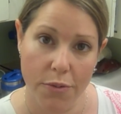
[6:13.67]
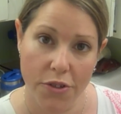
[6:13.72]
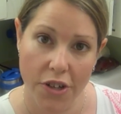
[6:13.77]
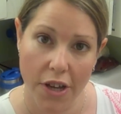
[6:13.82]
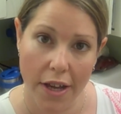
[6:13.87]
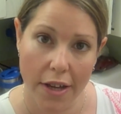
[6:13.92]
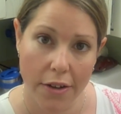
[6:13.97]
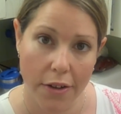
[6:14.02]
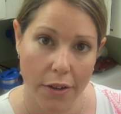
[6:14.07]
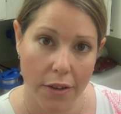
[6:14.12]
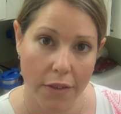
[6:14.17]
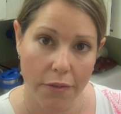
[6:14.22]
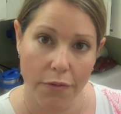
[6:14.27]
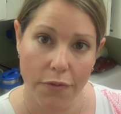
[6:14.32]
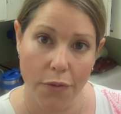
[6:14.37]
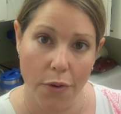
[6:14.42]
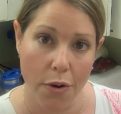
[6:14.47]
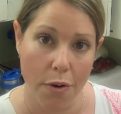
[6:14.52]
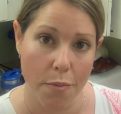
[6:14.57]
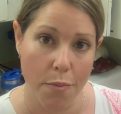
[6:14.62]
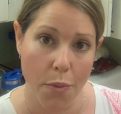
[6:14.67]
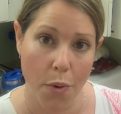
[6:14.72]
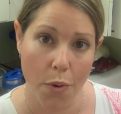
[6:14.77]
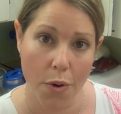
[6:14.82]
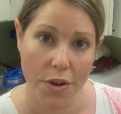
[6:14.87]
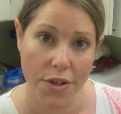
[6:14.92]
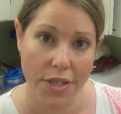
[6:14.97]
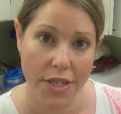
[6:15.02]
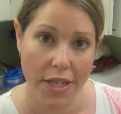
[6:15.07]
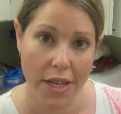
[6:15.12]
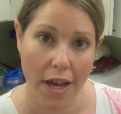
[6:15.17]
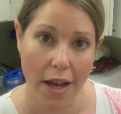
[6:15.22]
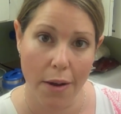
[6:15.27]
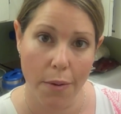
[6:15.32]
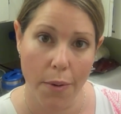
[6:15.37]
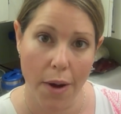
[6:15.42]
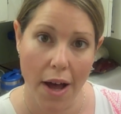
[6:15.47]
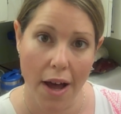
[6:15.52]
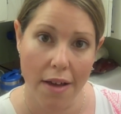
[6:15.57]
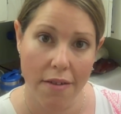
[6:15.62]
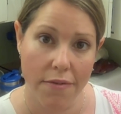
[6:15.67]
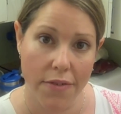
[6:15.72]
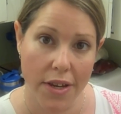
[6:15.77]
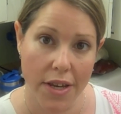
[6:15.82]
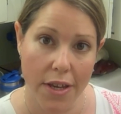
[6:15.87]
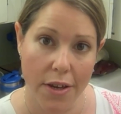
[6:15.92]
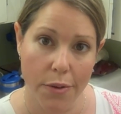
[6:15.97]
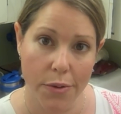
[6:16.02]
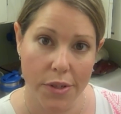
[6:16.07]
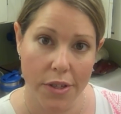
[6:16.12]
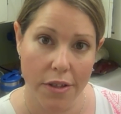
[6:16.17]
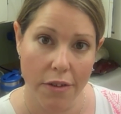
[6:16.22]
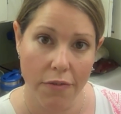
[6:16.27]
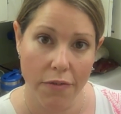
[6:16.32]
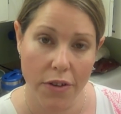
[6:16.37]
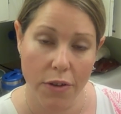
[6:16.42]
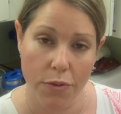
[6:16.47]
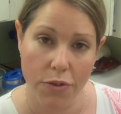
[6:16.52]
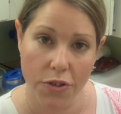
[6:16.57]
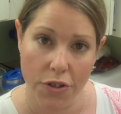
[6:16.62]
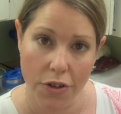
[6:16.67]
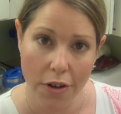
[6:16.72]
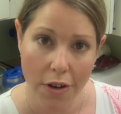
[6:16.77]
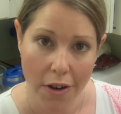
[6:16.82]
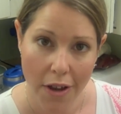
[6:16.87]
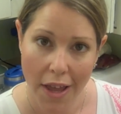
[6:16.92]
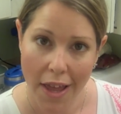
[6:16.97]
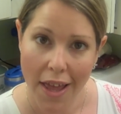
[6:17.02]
channel for more DIY videos in the future,